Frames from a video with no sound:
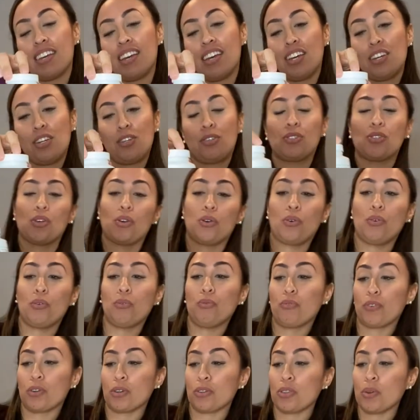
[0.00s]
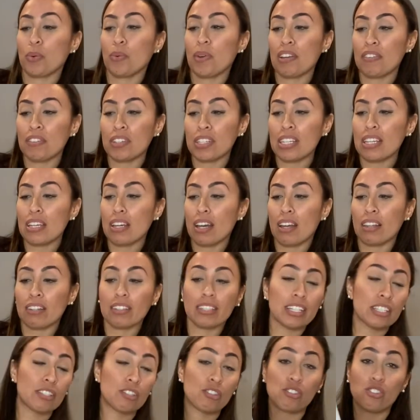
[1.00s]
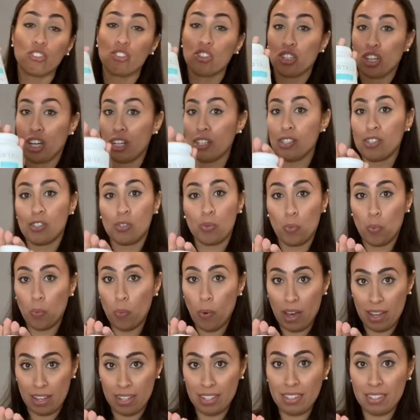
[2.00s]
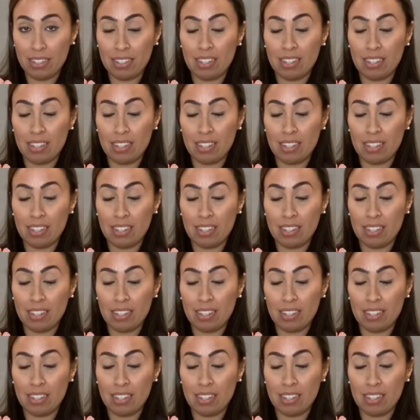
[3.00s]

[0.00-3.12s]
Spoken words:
So for the Waverly color, it's just white.